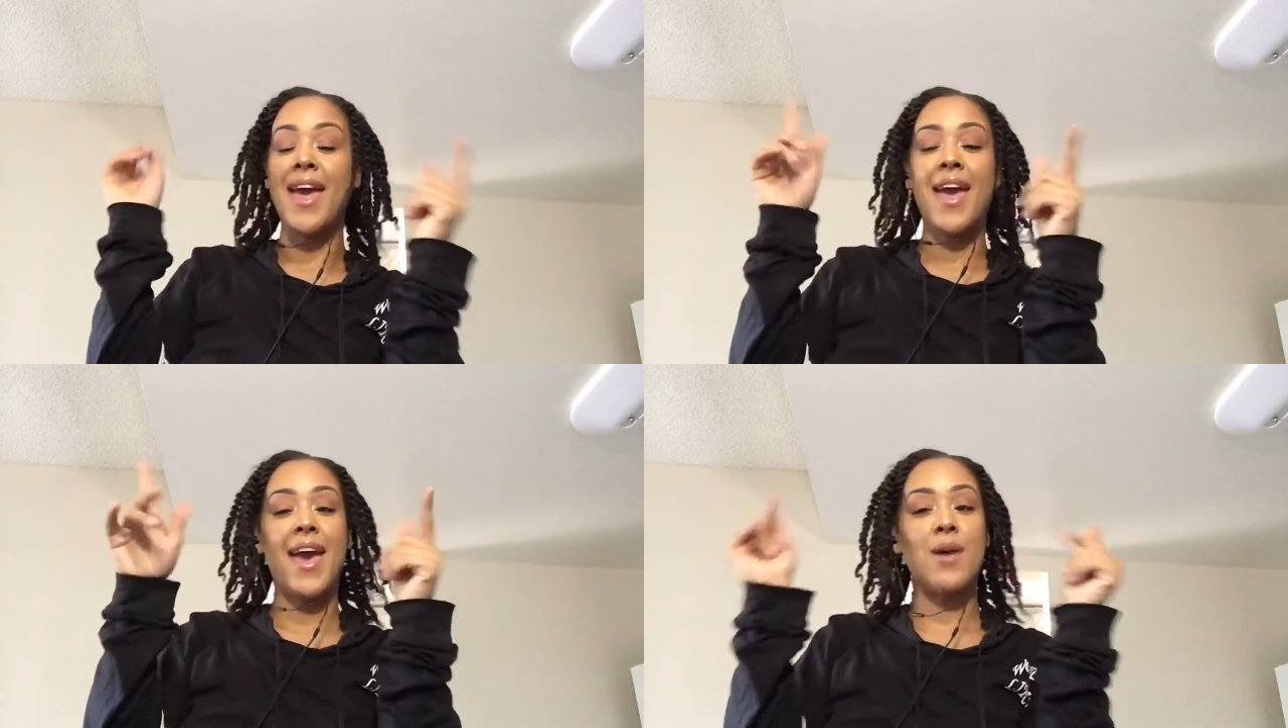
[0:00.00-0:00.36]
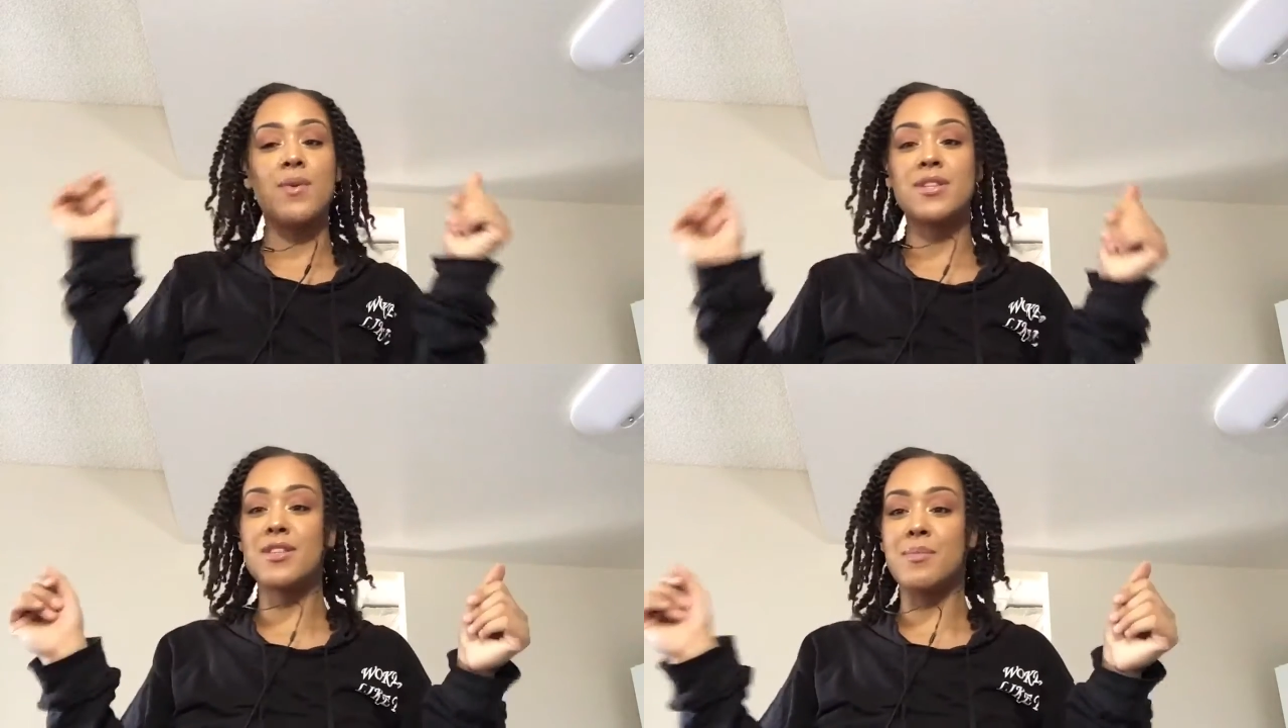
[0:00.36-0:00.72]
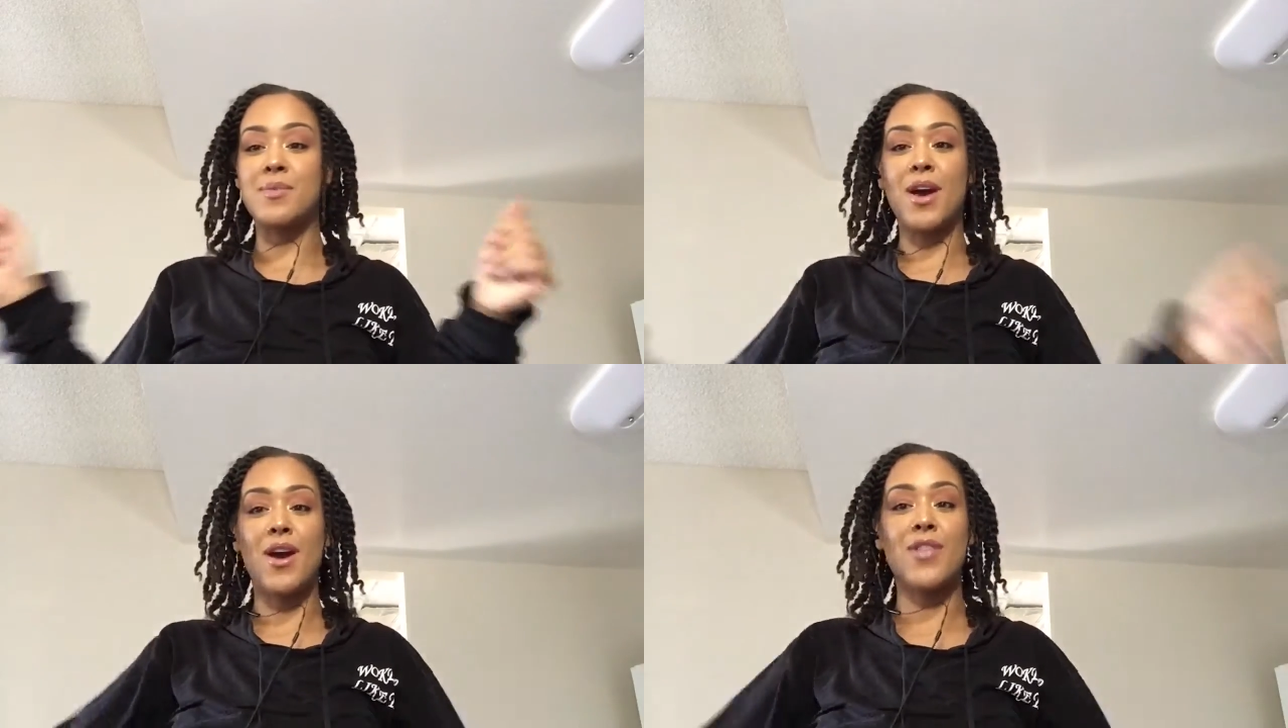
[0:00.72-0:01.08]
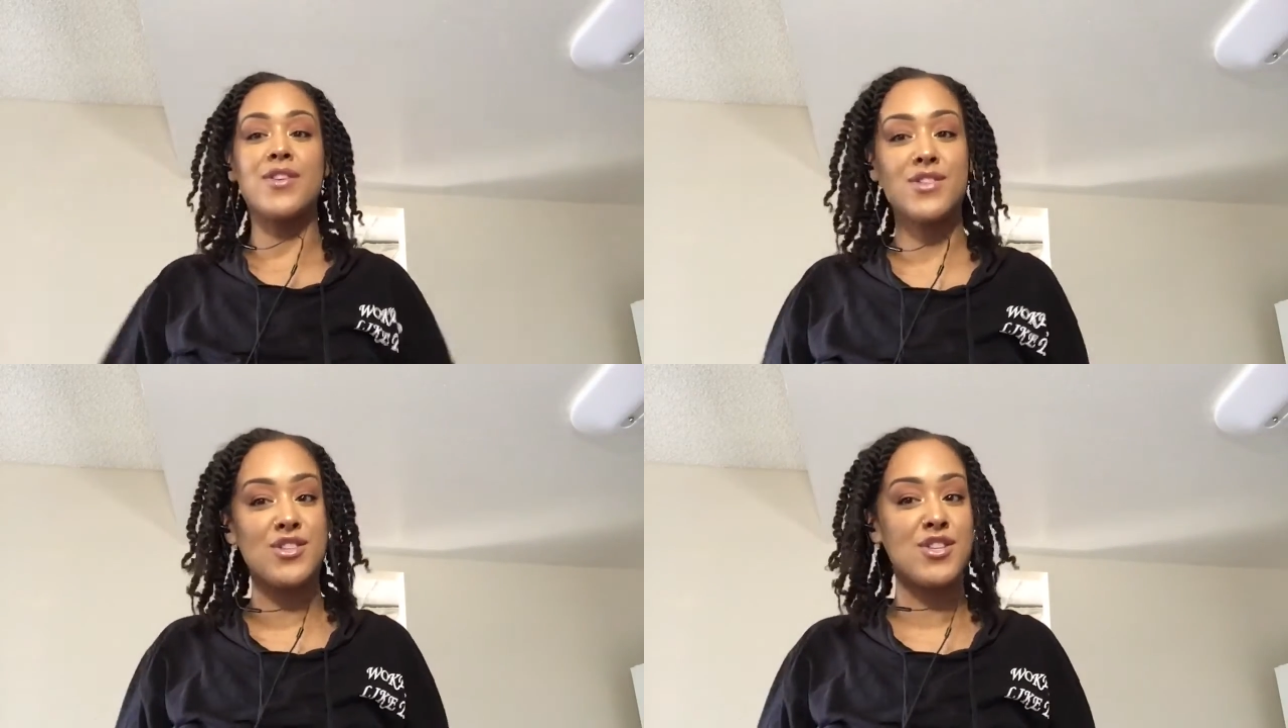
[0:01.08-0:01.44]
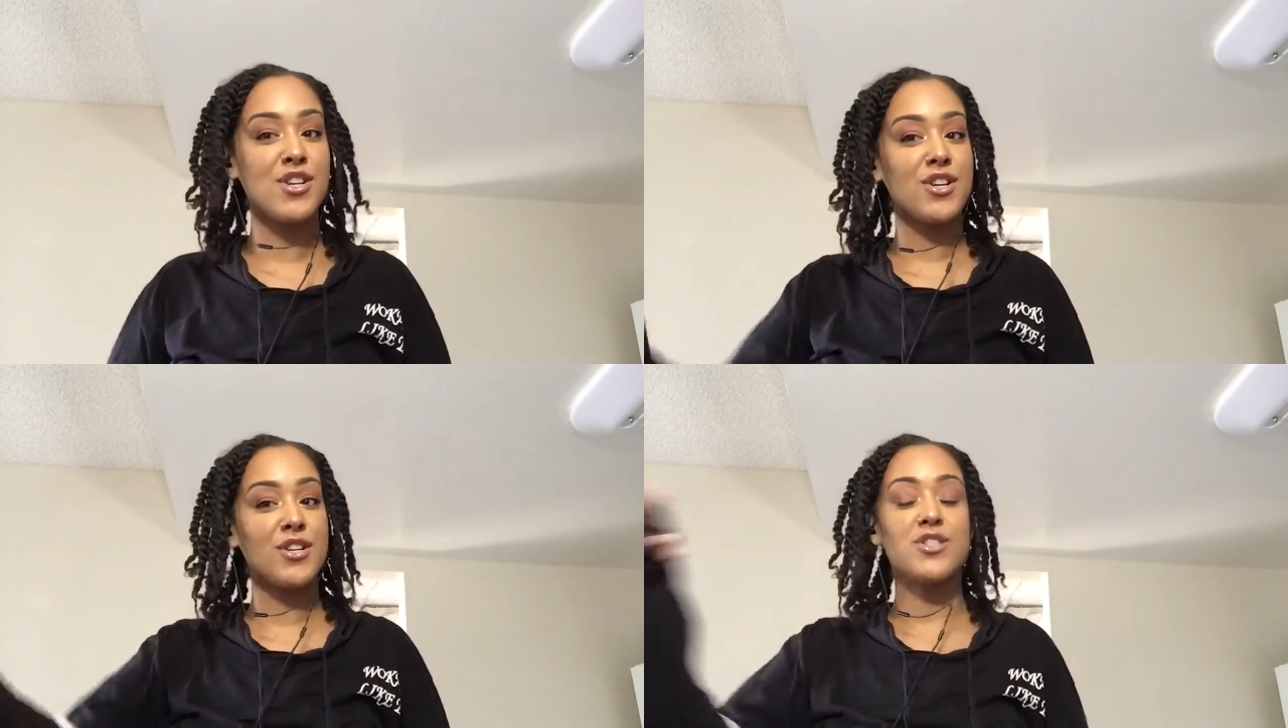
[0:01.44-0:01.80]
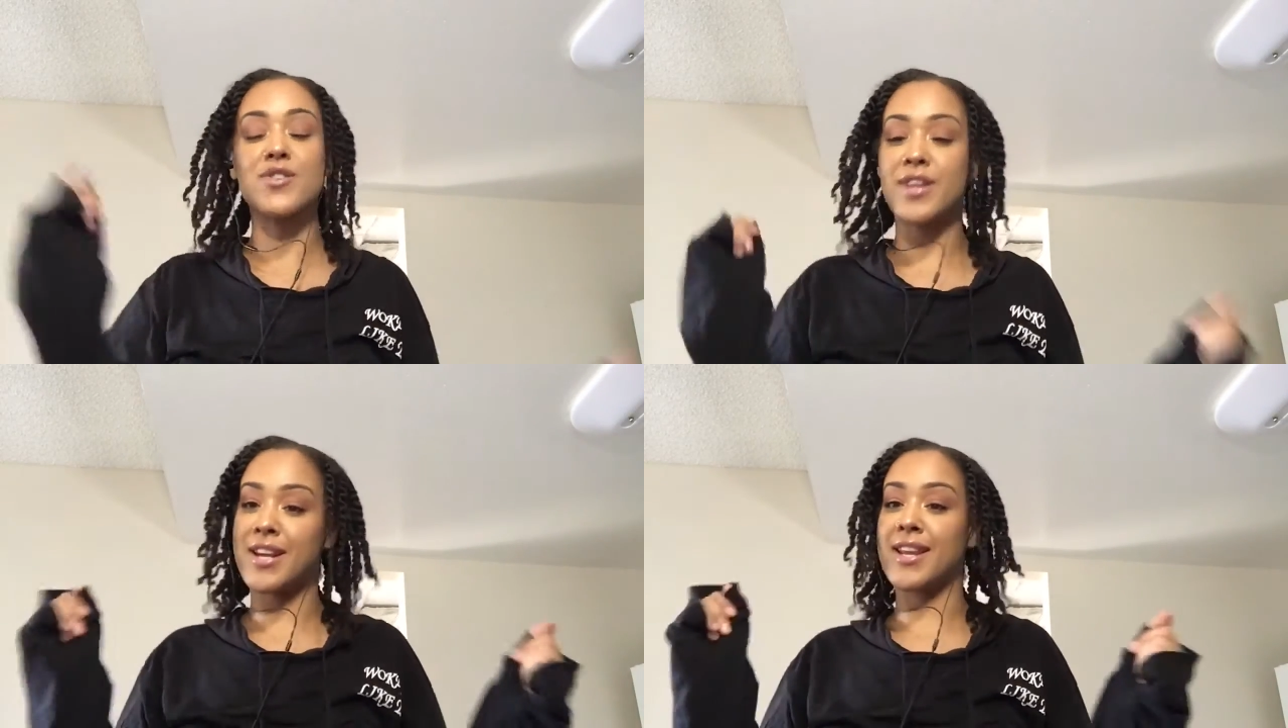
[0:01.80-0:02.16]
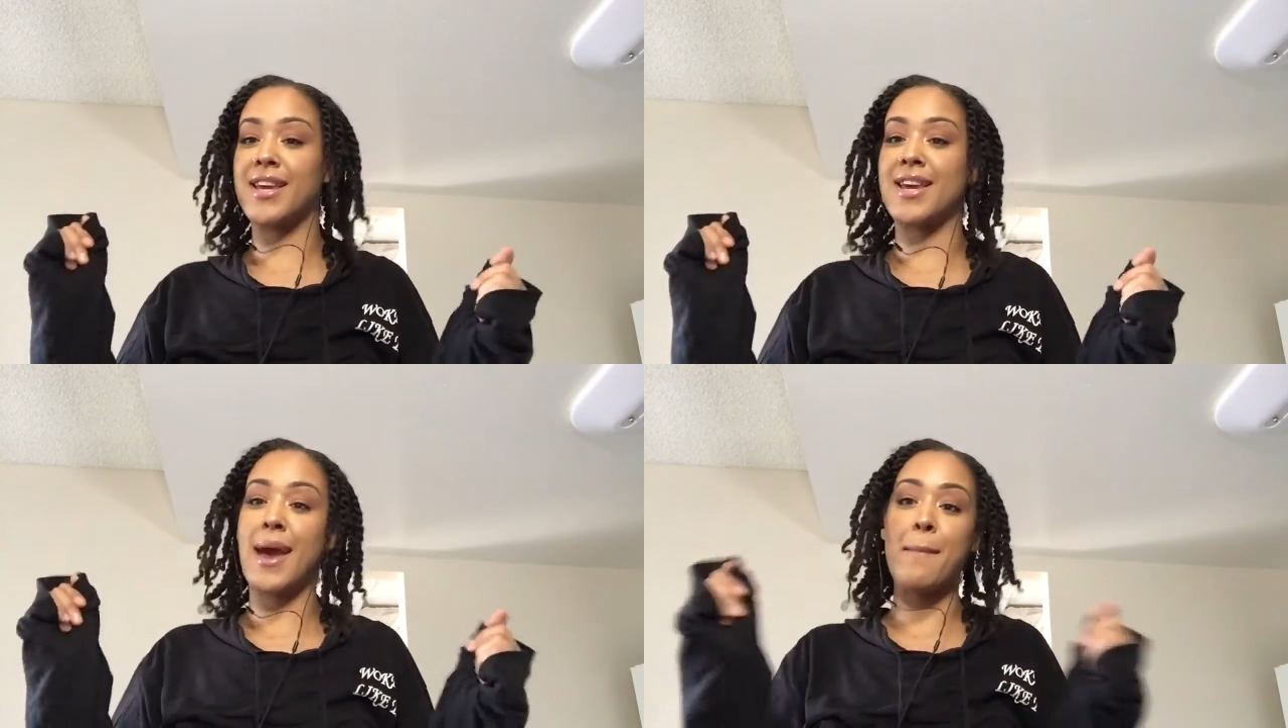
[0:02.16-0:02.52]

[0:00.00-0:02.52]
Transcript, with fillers: Hey, what's up, y'all? This is your girl Trinity.